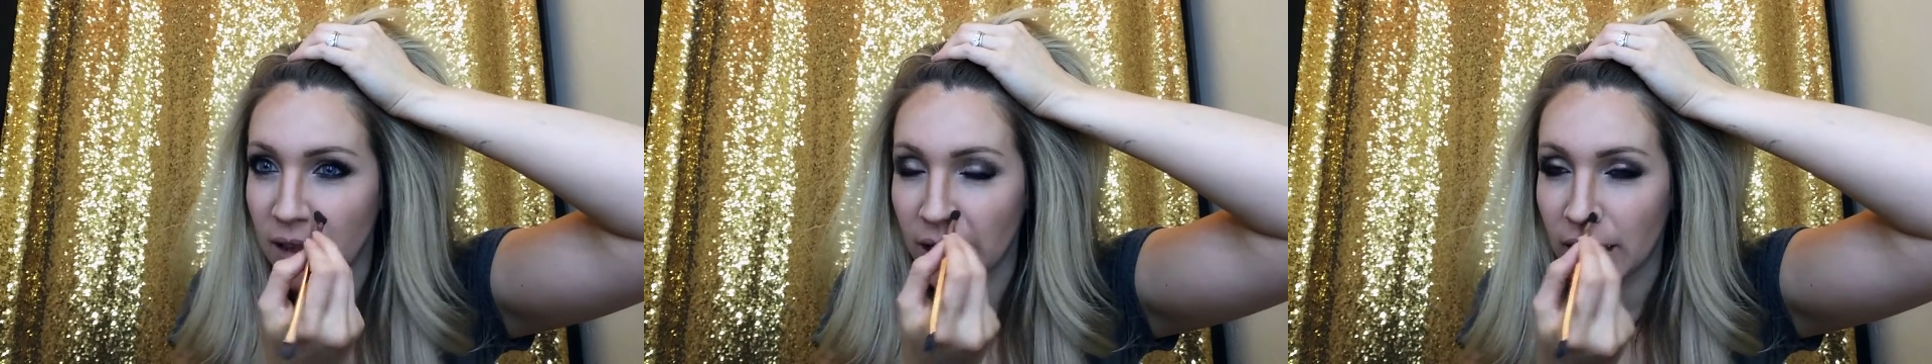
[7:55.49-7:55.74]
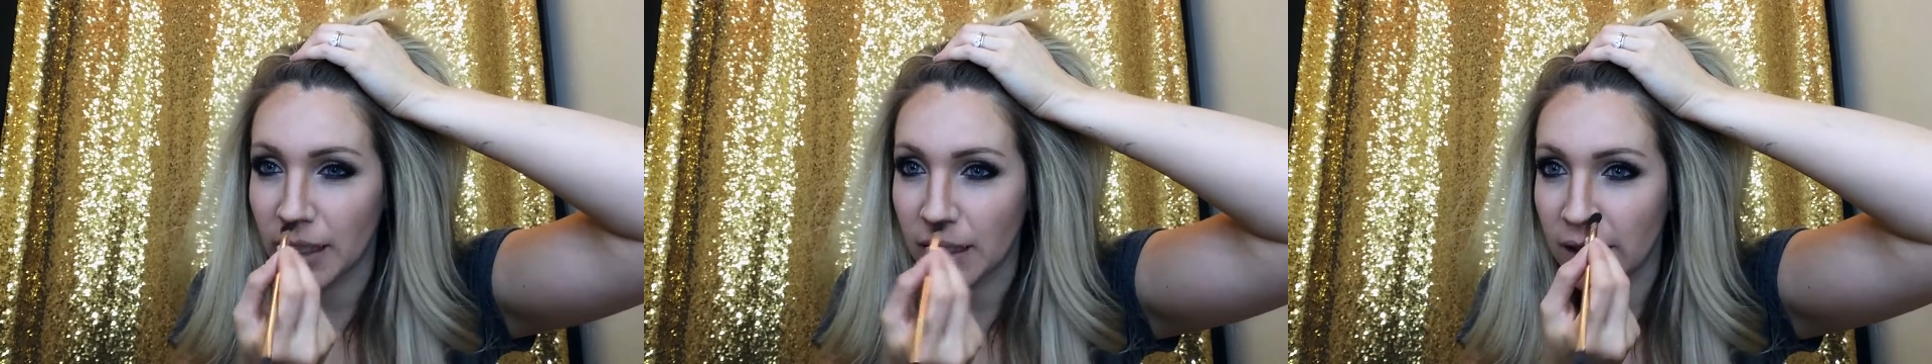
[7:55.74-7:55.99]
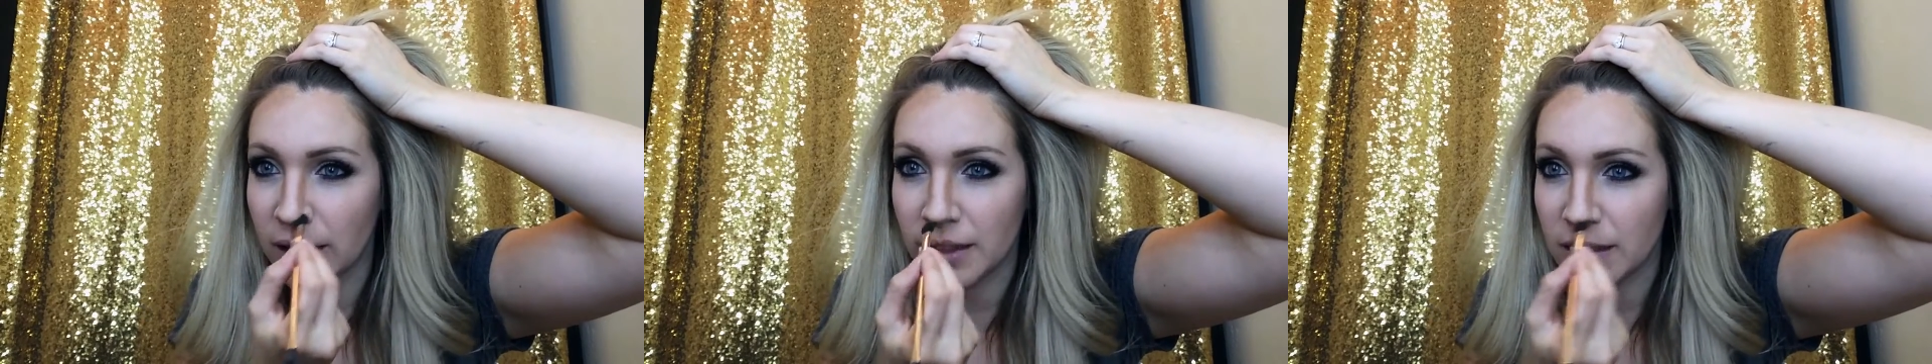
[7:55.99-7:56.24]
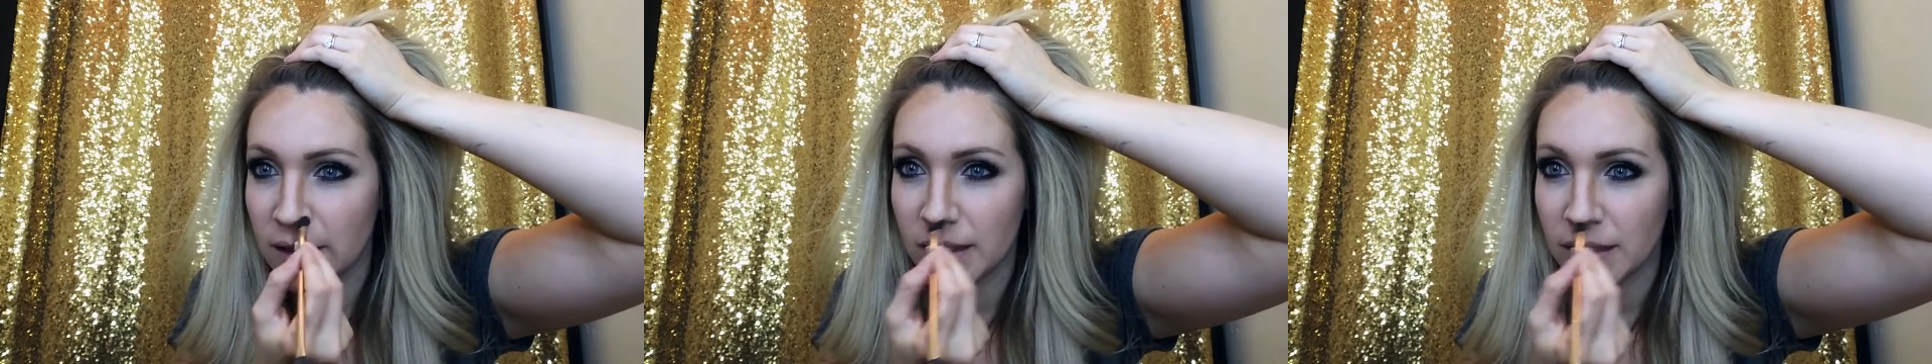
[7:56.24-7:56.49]

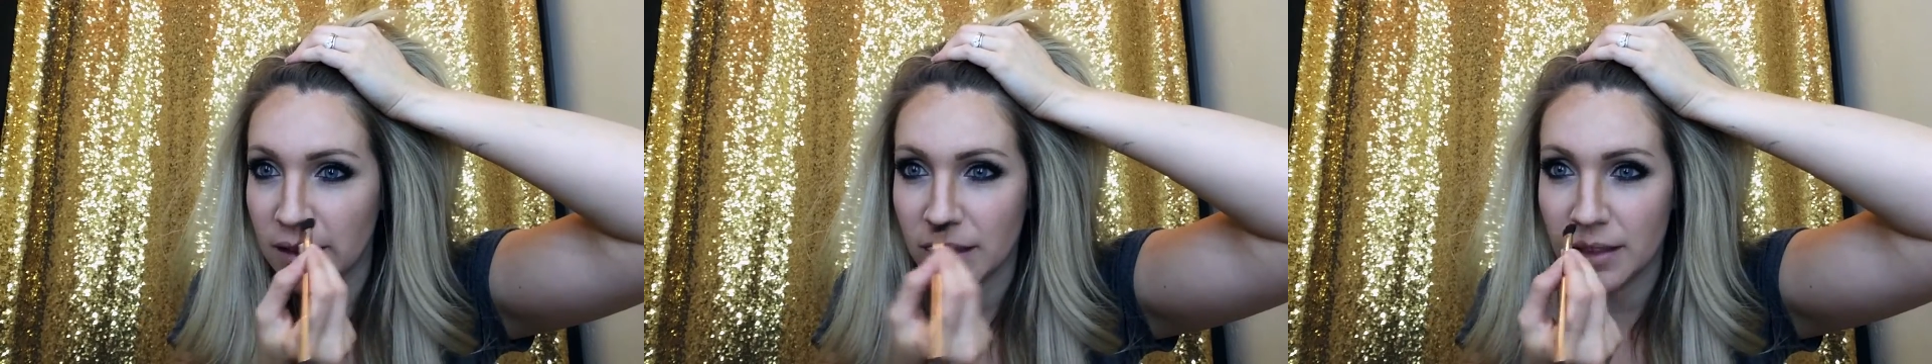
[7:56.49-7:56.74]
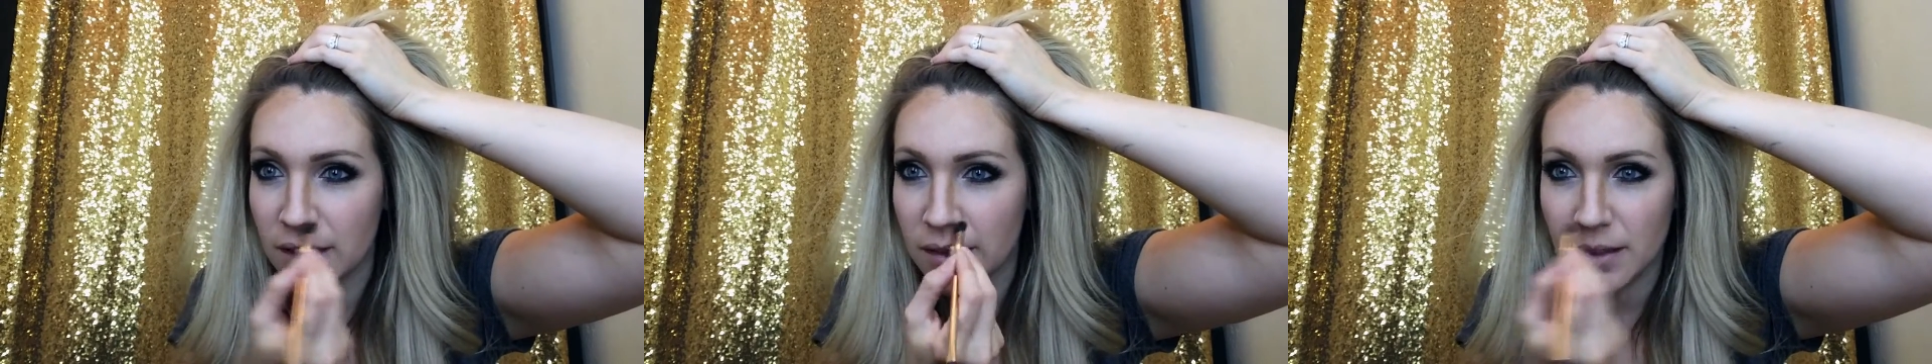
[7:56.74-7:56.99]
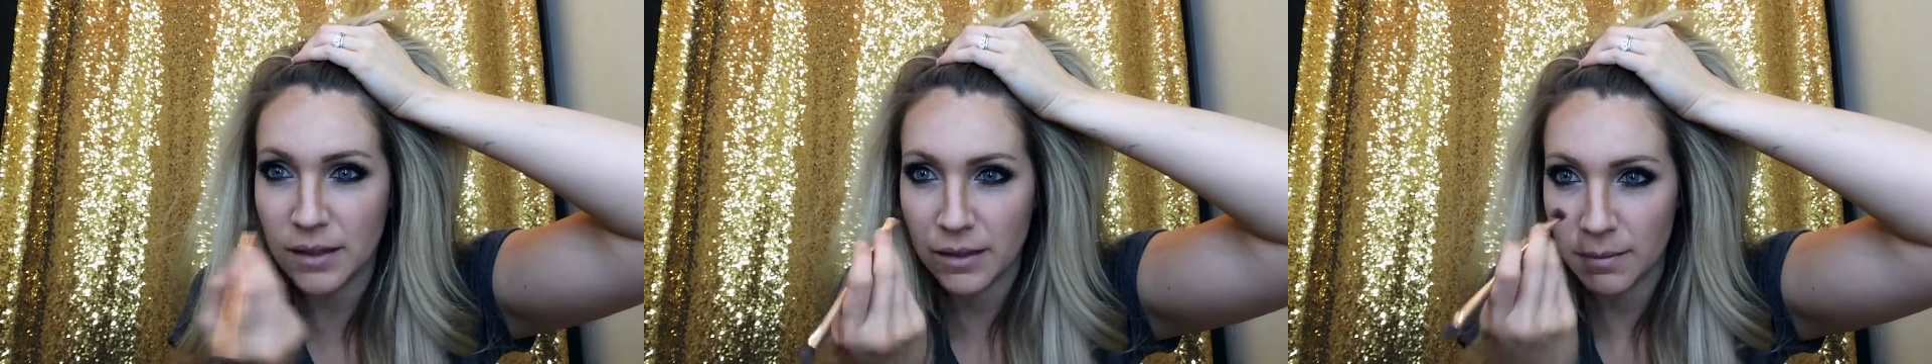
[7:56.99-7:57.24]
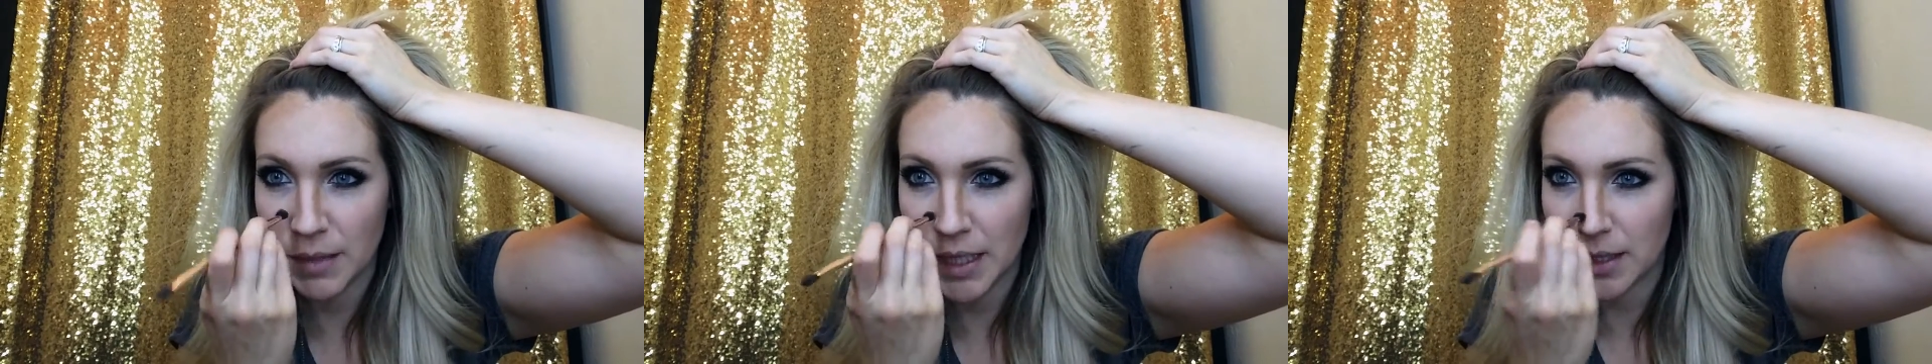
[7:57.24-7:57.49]
and it
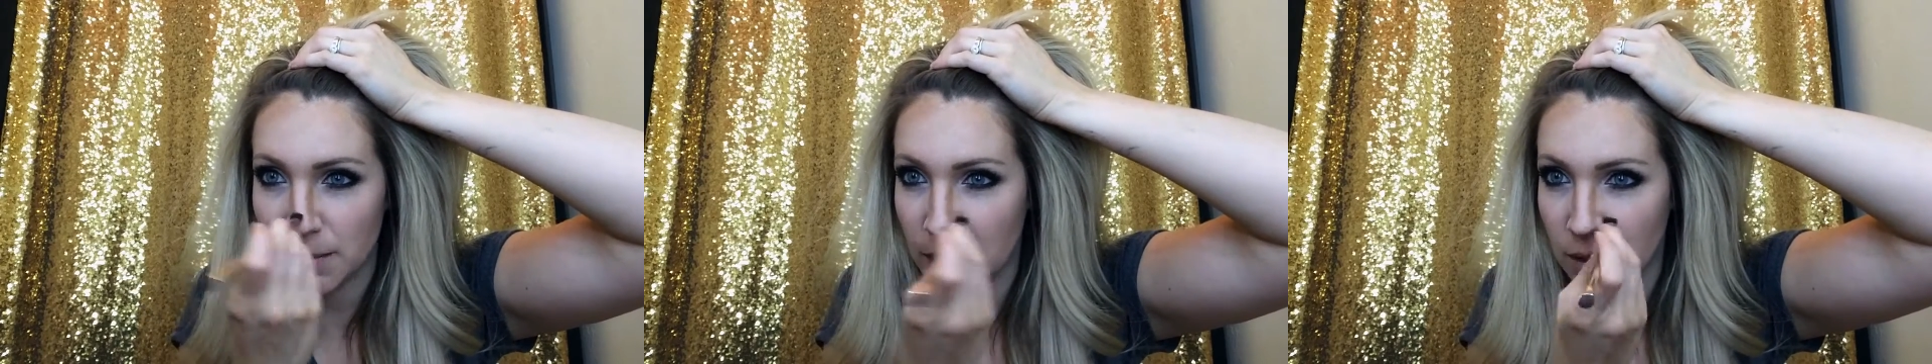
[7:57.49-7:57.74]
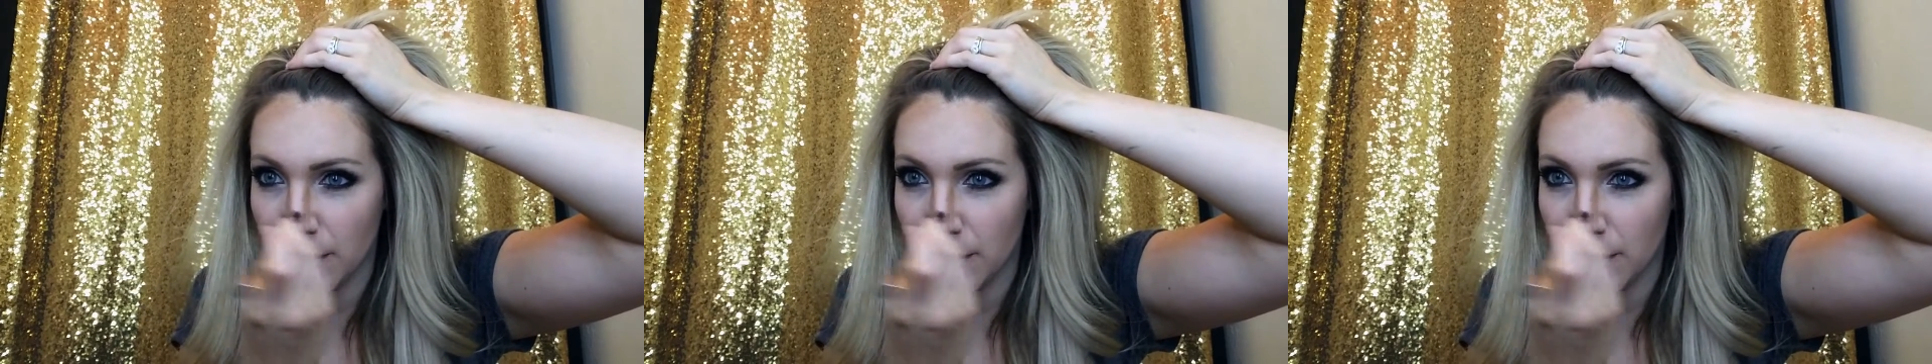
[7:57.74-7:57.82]
makes me